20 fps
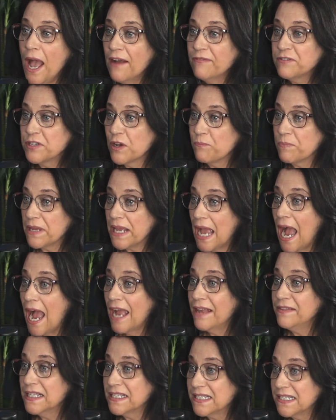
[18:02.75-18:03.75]
have to,
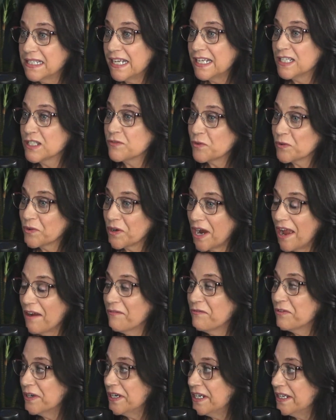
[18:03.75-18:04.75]
behind the scenes, for
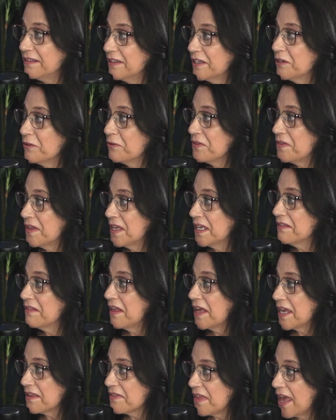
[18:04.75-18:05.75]
every little thing
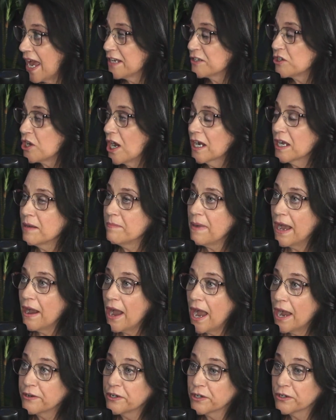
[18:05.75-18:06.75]
like that, talk
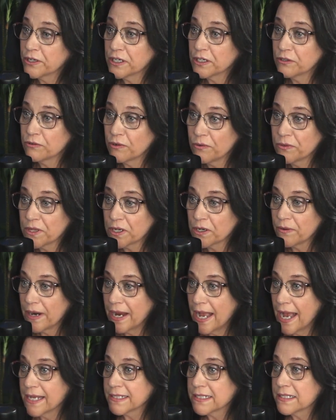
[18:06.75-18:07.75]
about how you're going to grow the
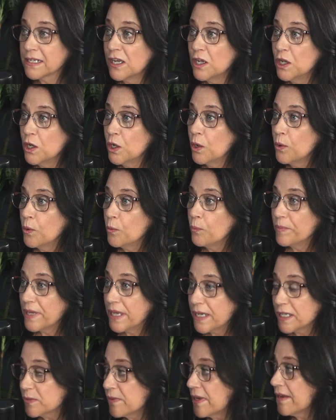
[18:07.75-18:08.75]
grass.
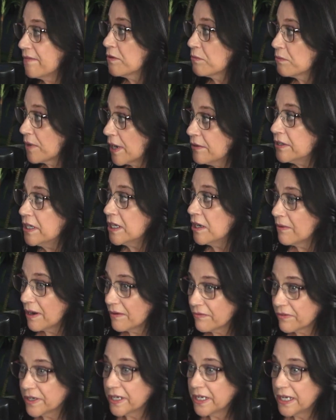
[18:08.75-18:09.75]
Because we have the rodeo
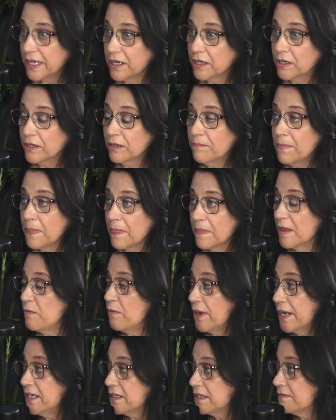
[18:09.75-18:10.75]
every year,
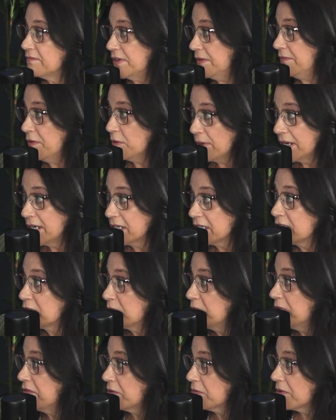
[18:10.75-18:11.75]
FIFA wanted us
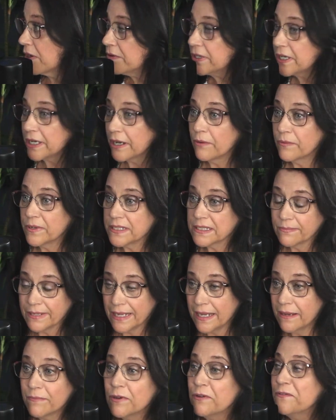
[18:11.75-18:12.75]
to move the rodeo, and we said, we
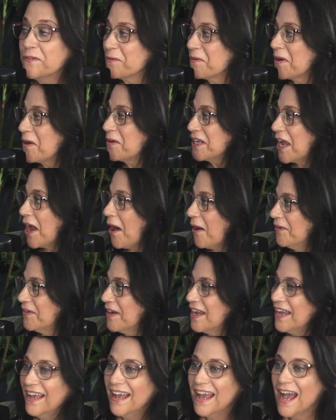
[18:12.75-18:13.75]
can't move the
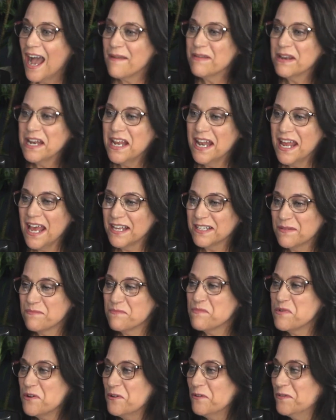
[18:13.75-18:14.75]
rodeo. I mean, it
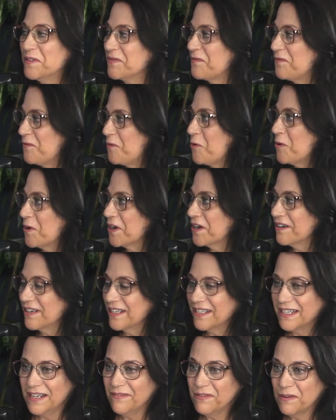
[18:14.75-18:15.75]
hasn't moved for
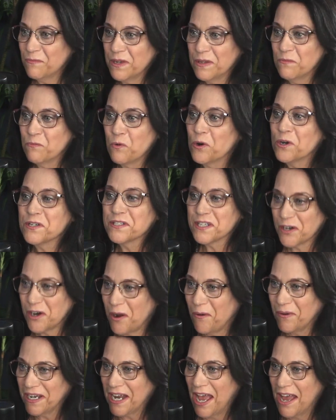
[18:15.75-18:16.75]
even when wars are
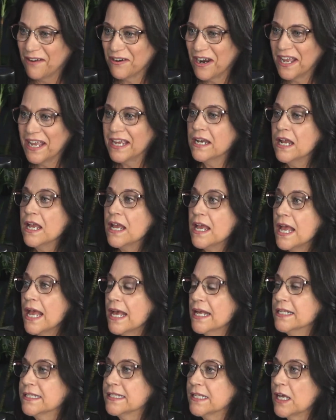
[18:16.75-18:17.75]
going on, right? Wow.
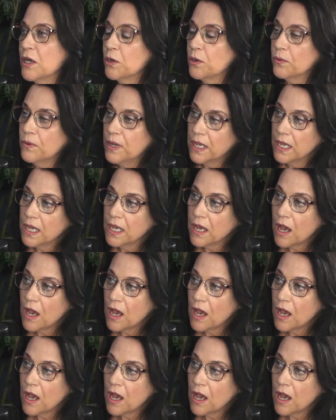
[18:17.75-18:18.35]
And so